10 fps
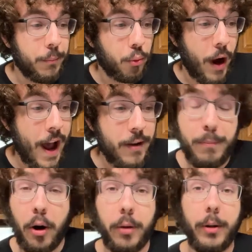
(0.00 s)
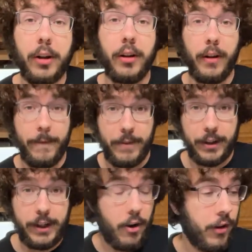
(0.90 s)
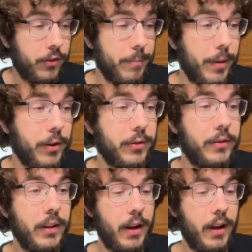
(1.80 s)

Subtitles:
Barber. Very awesome build.